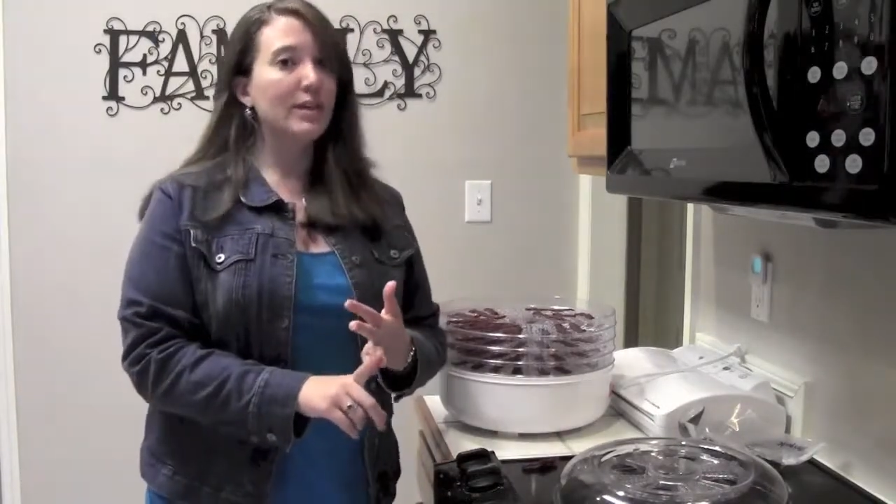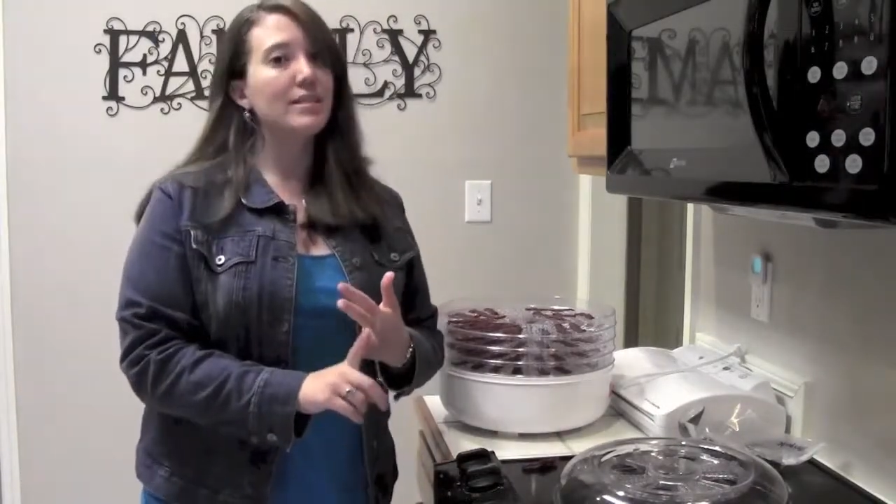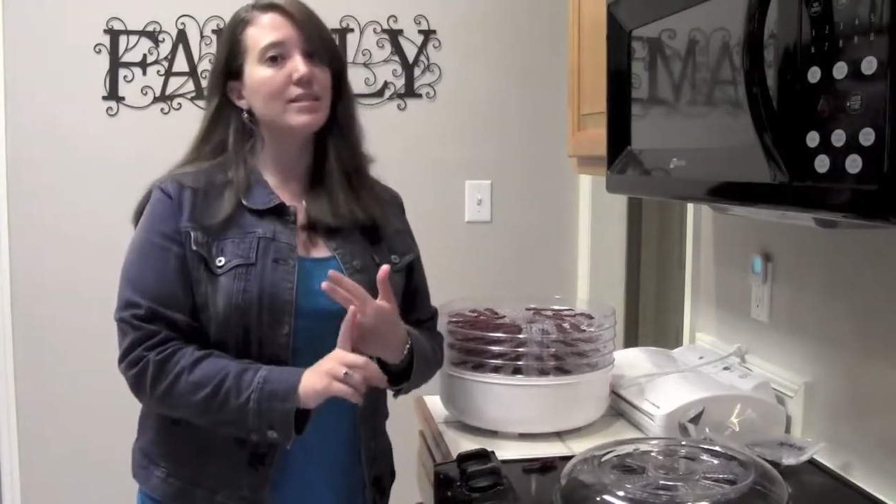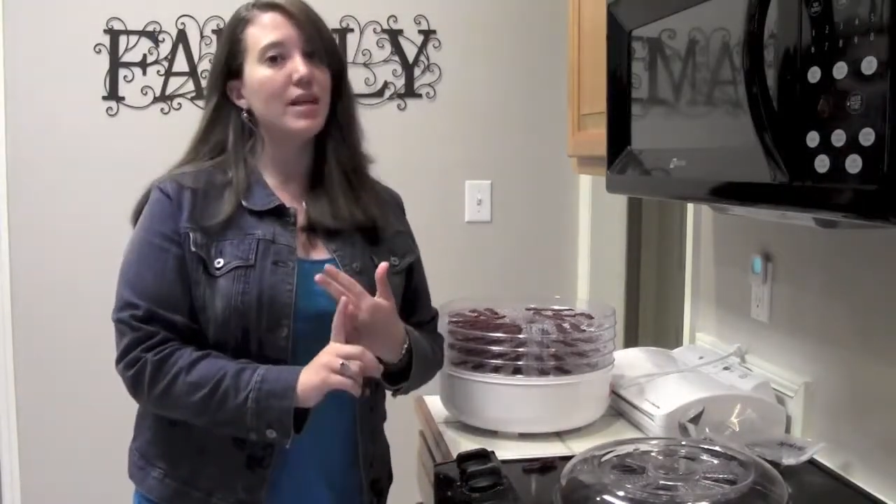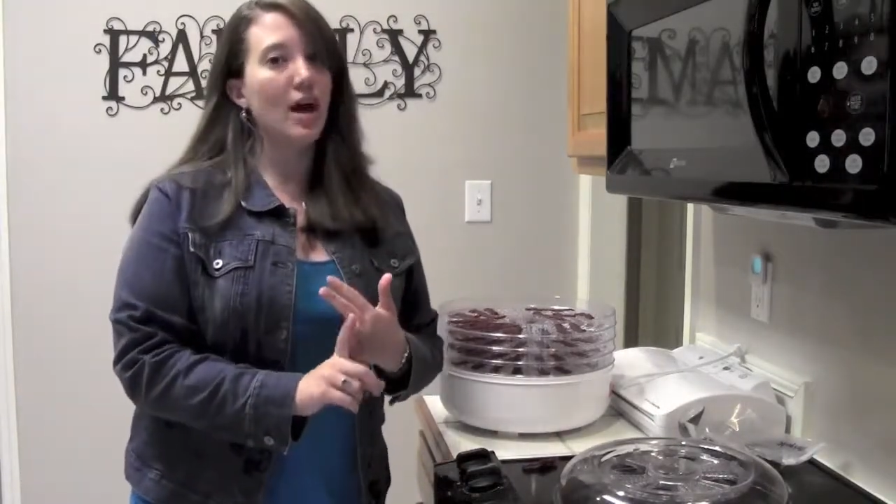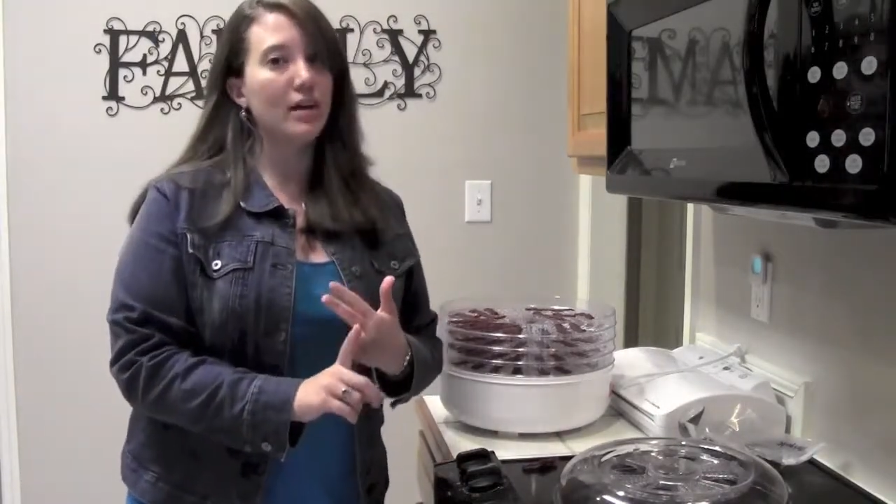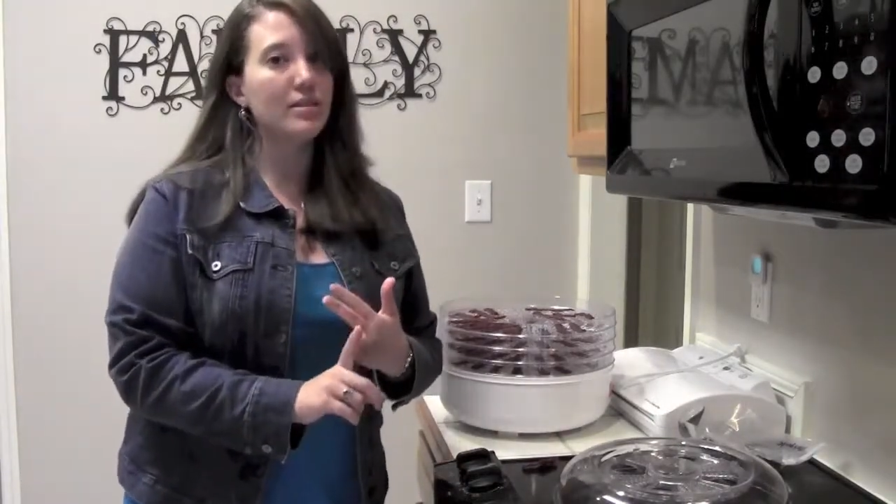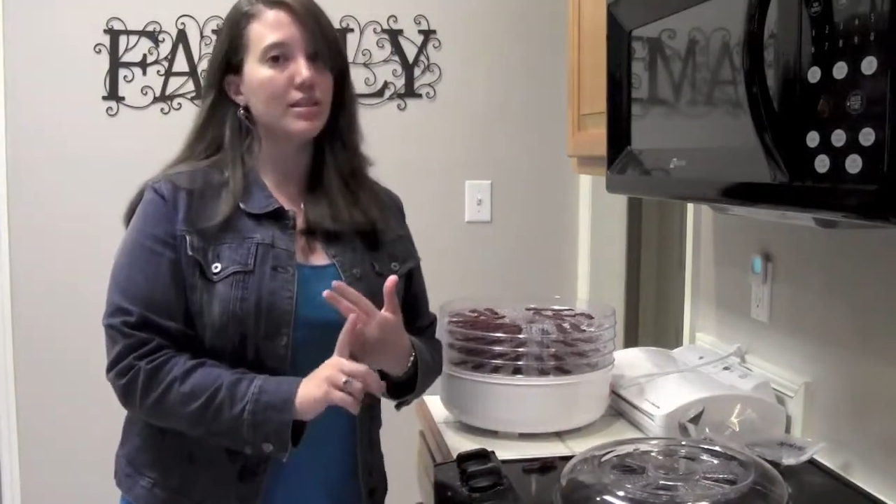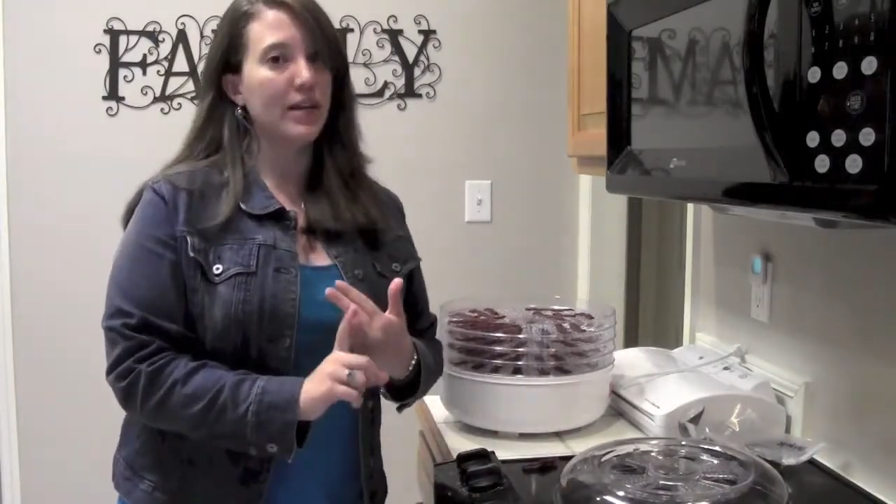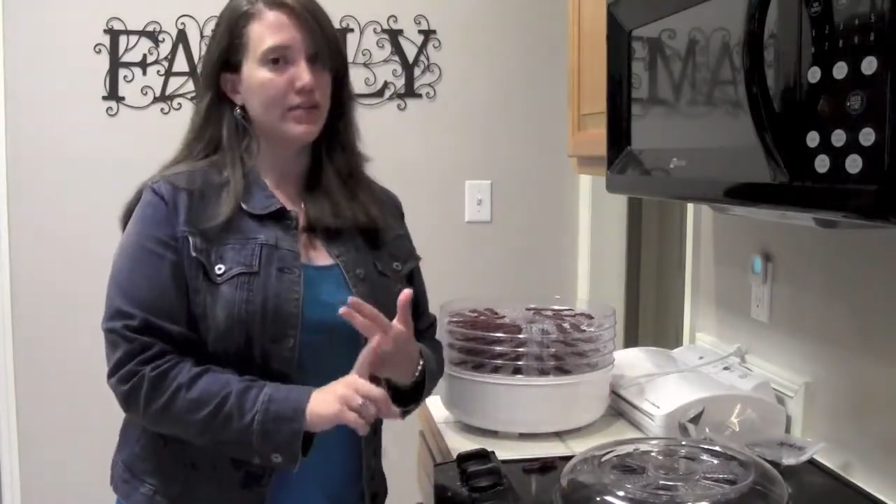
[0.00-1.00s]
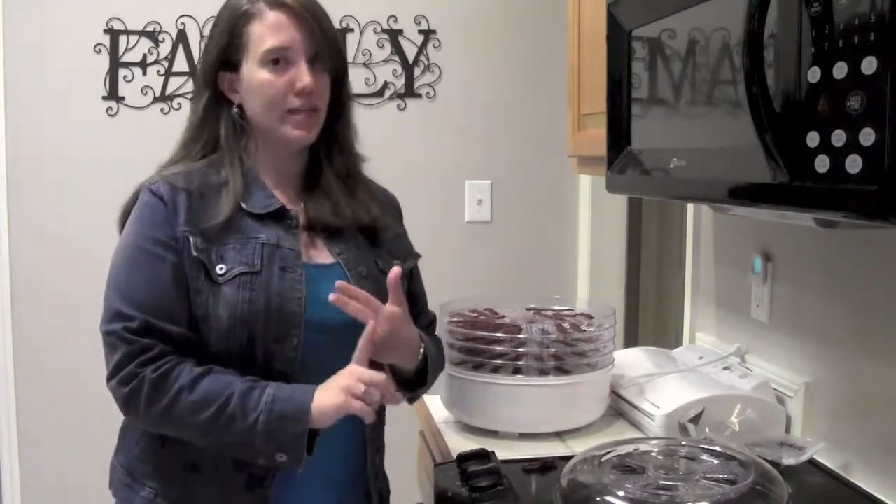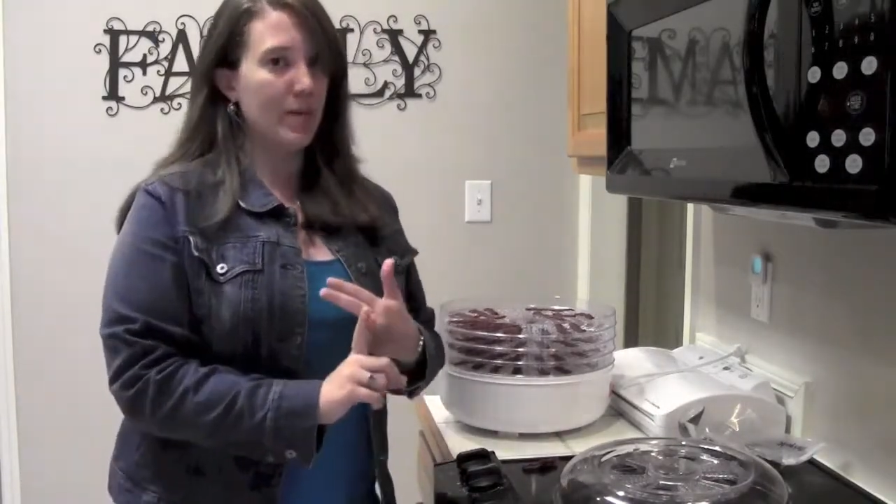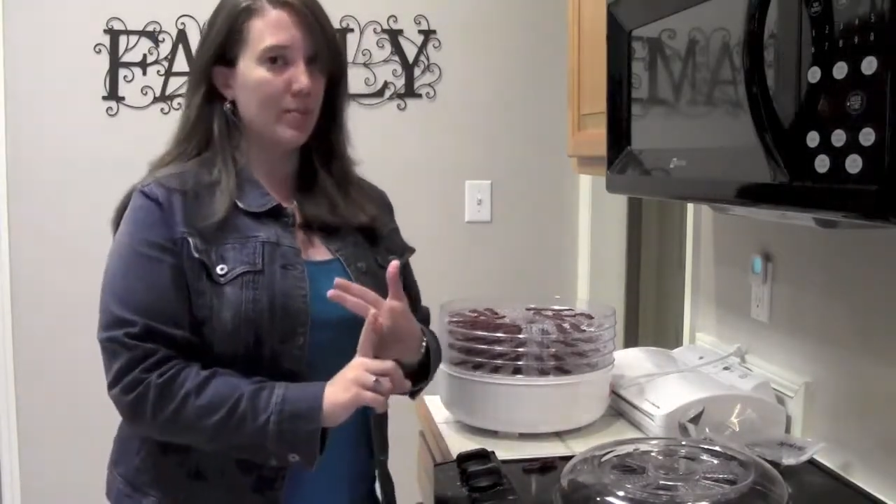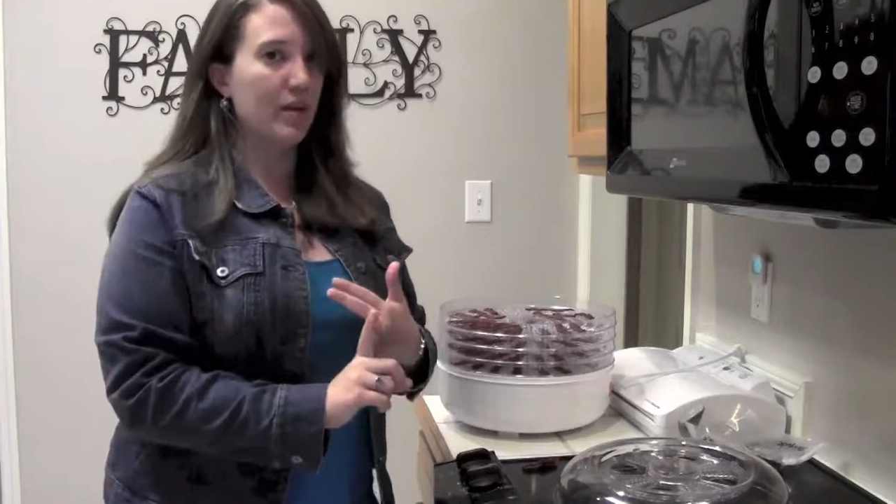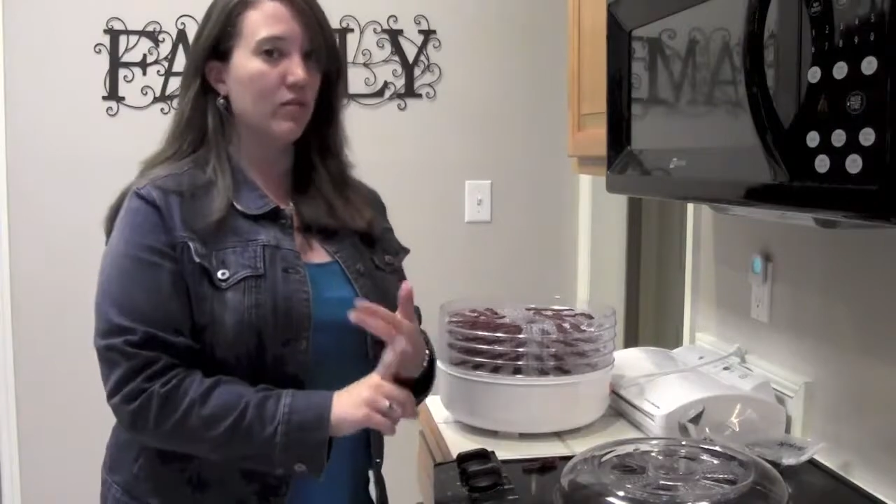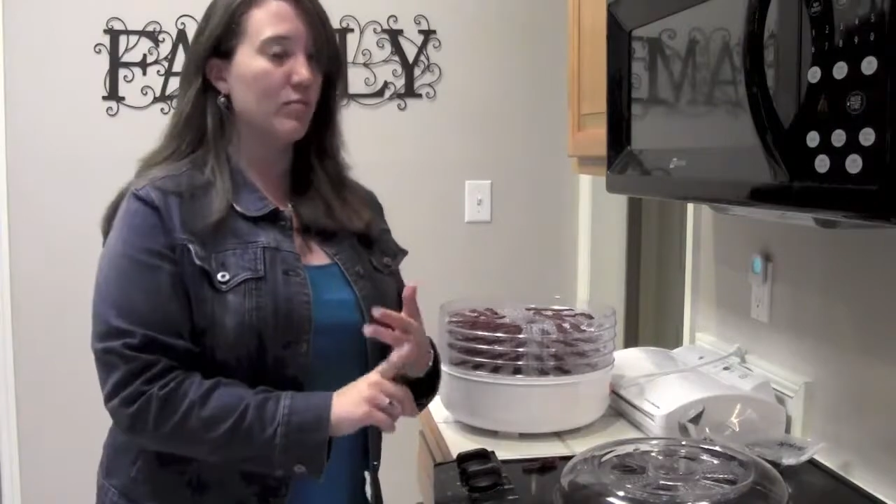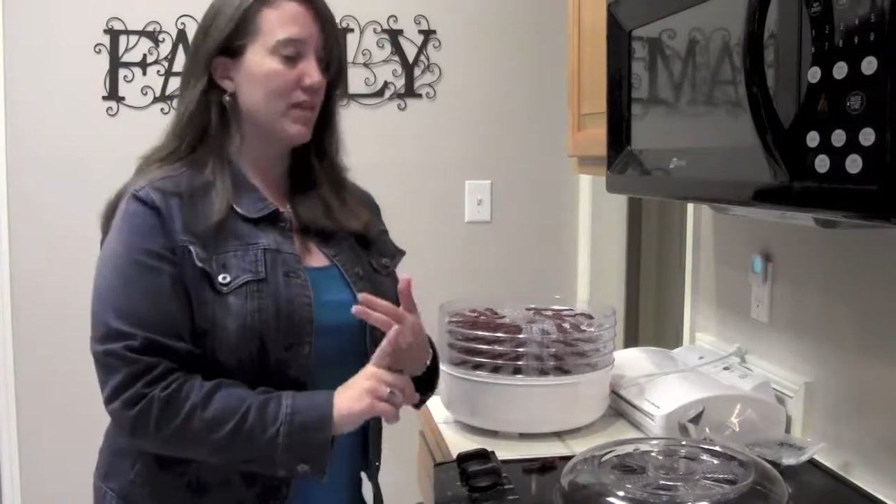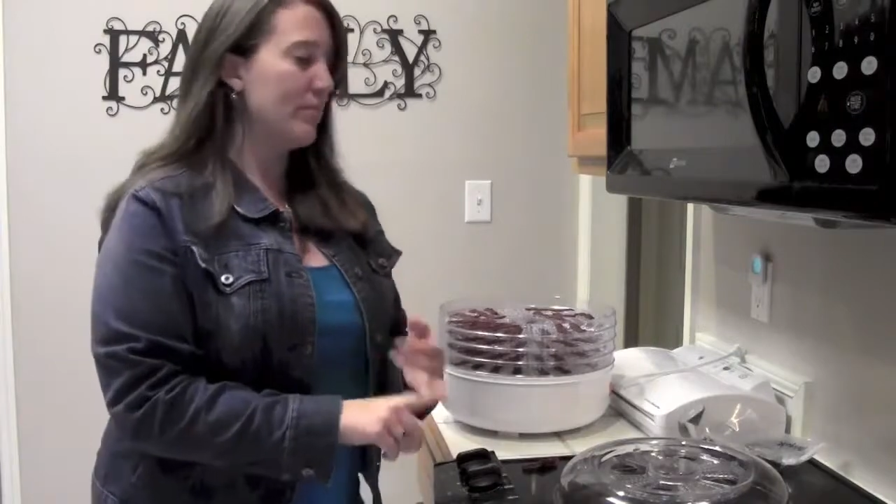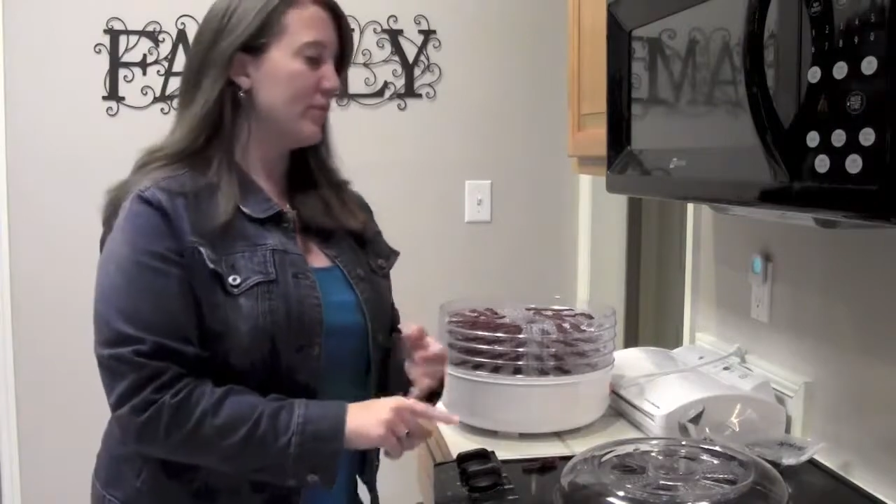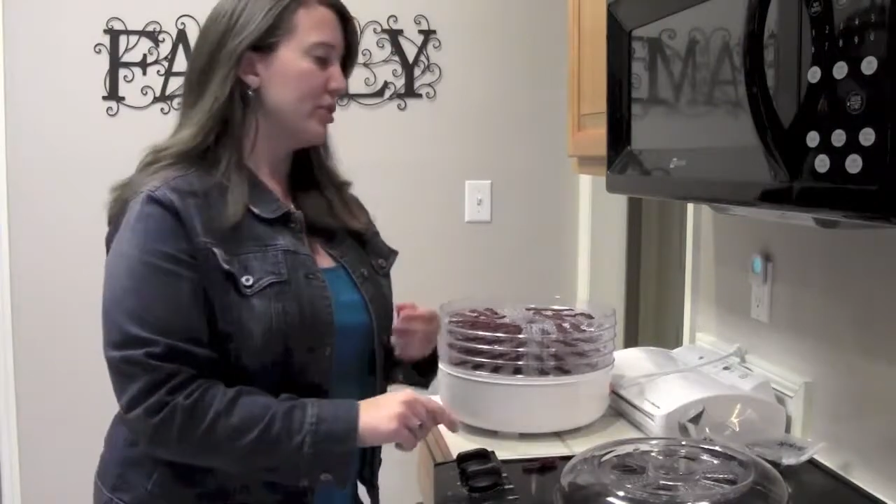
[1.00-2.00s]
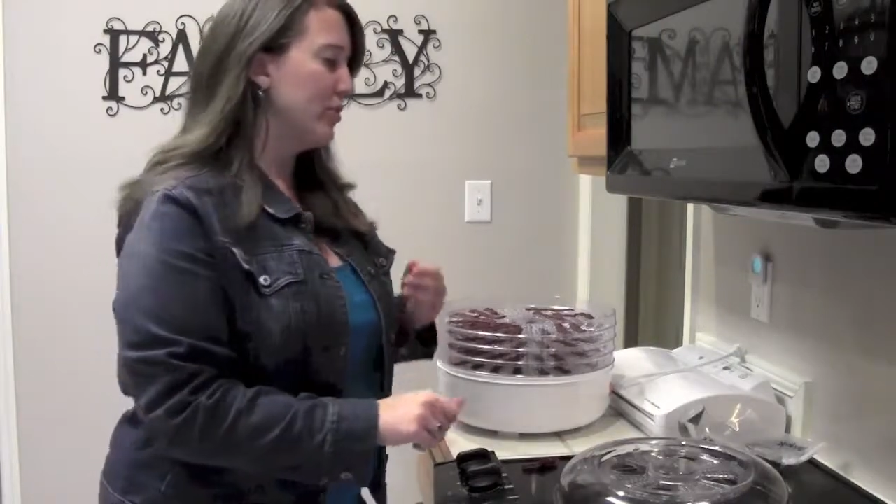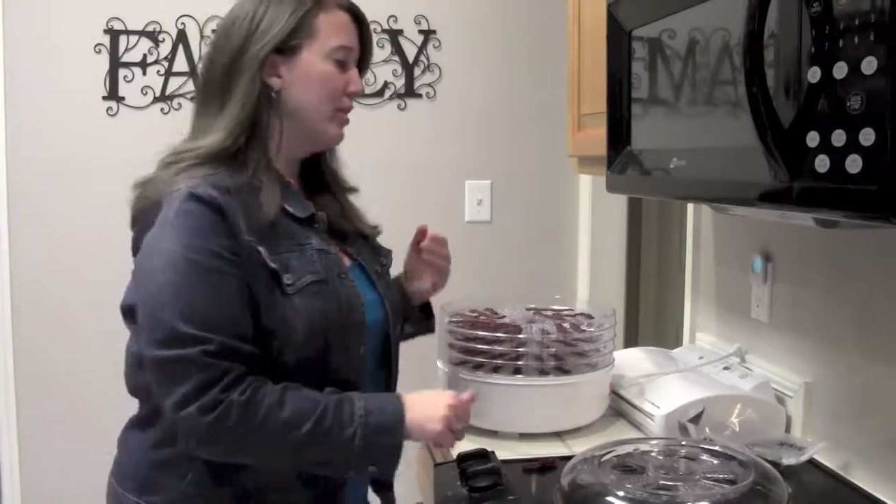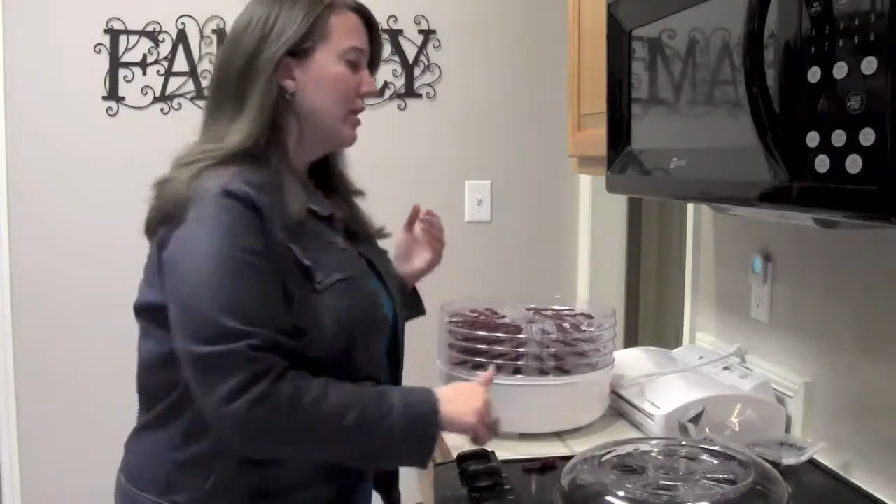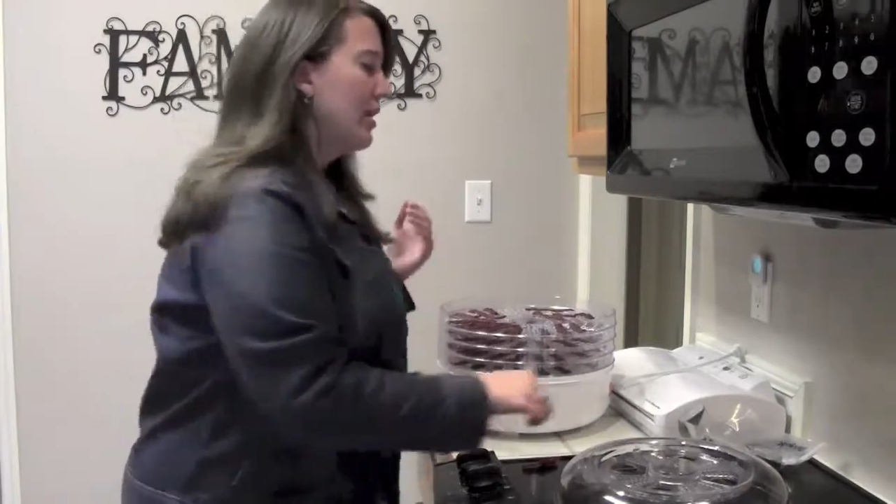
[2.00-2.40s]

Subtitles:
It's not safe to keep it at room temperature.